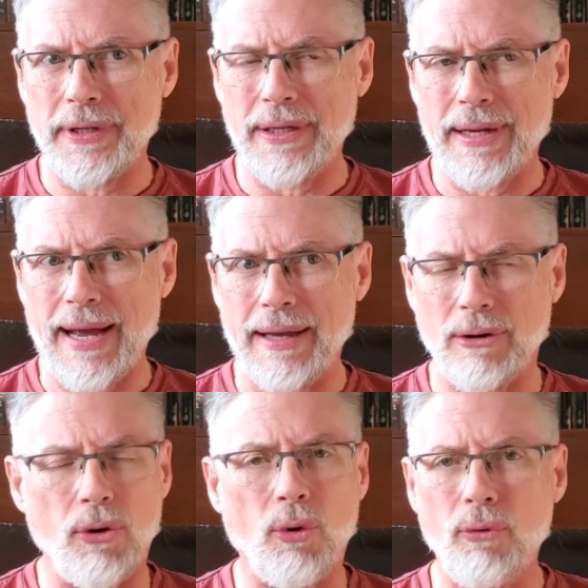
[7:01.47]
he had
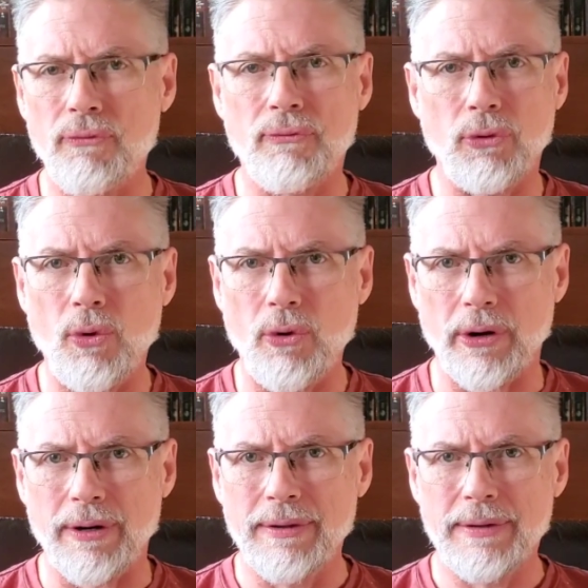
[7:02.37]
a whole
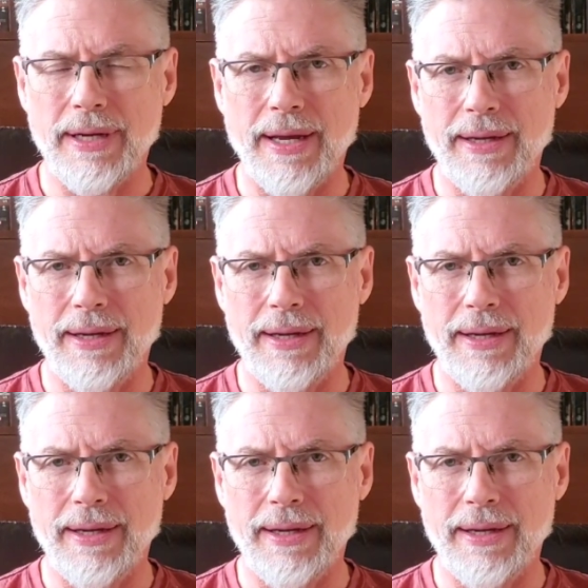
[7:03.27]
floor uh,